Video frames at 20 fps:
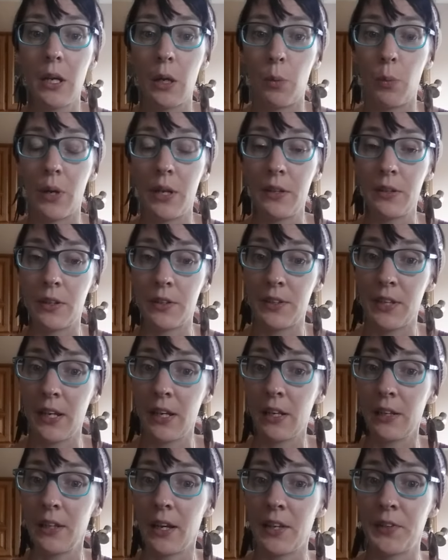When they
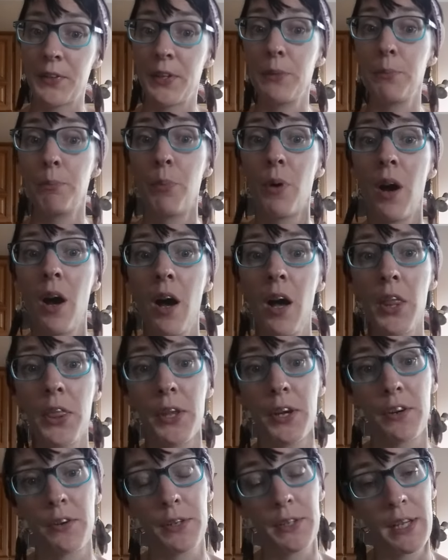take a nice hot bath
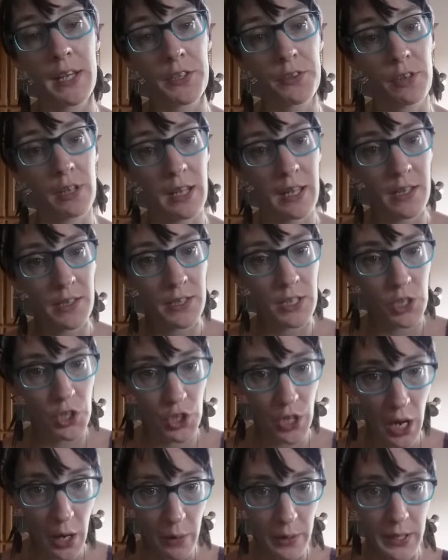or a nice relaxing
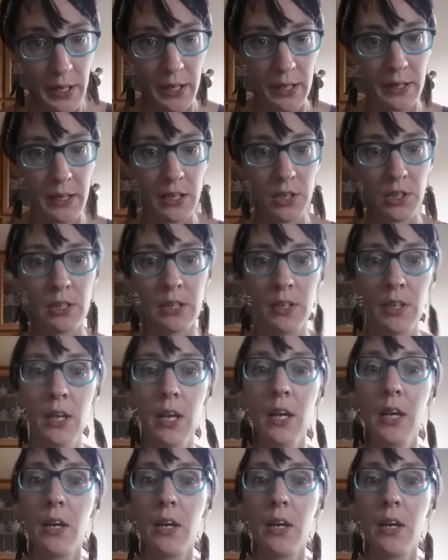shower, they can actually